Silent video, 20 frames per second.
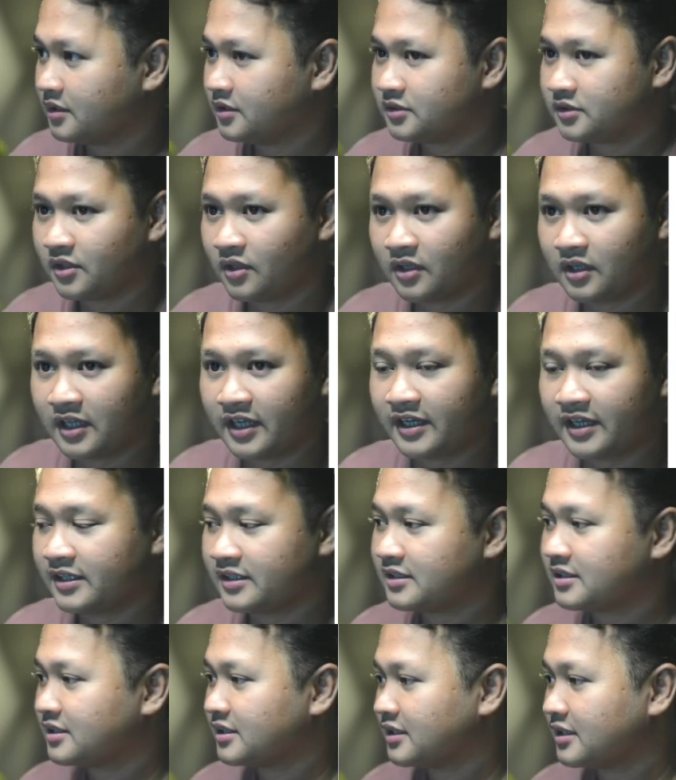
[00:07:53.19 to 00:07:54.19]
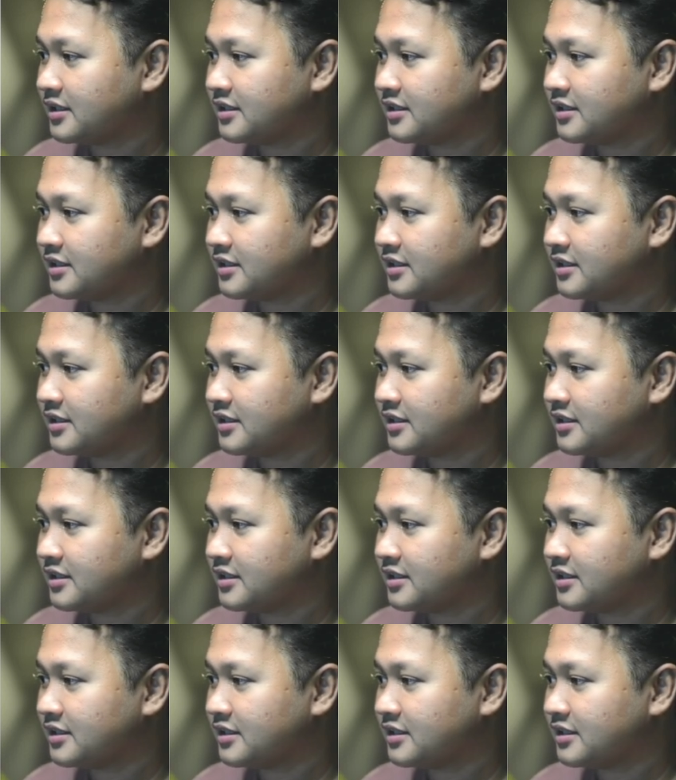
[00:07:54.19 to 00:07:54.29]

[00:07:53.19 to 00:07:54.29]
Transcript: So let it's